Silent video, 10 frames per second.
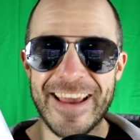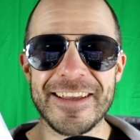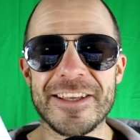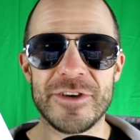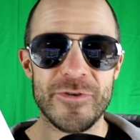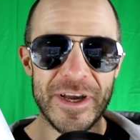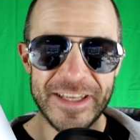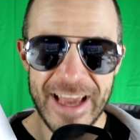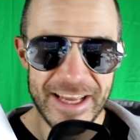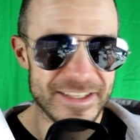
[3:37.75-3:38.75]
Thank you
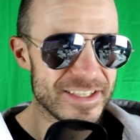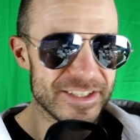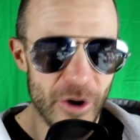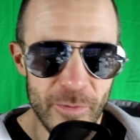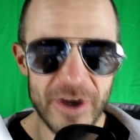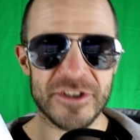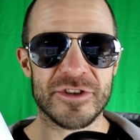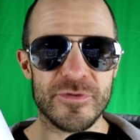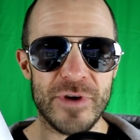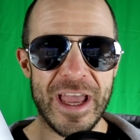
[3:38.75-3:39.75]
again so much
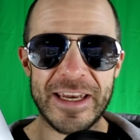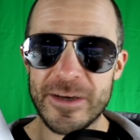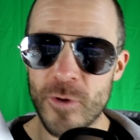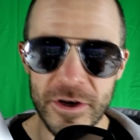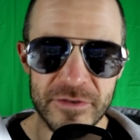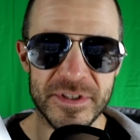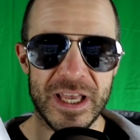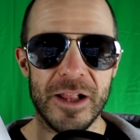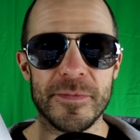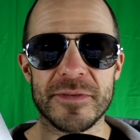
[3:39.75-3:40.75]
to anyone who's
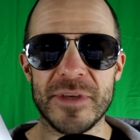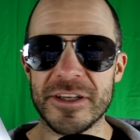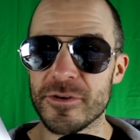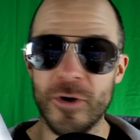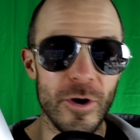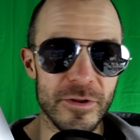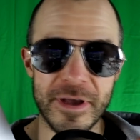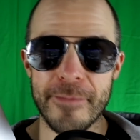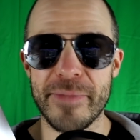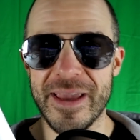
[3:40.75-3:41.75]
helped me, to all
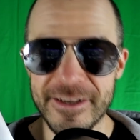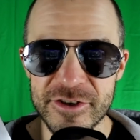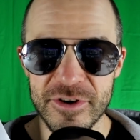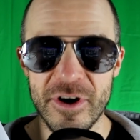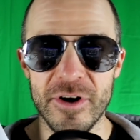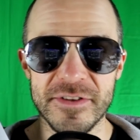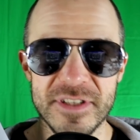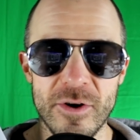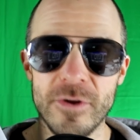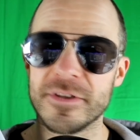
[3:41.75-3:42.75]
the Patreons,
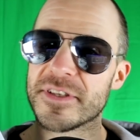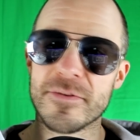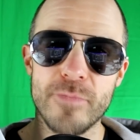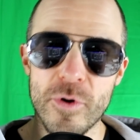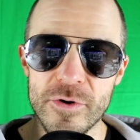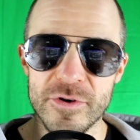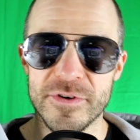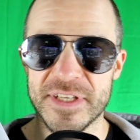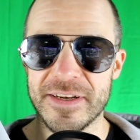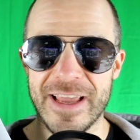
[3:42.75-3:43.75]
all the
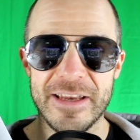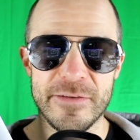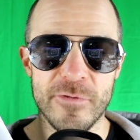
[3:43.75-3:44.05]
supporters in any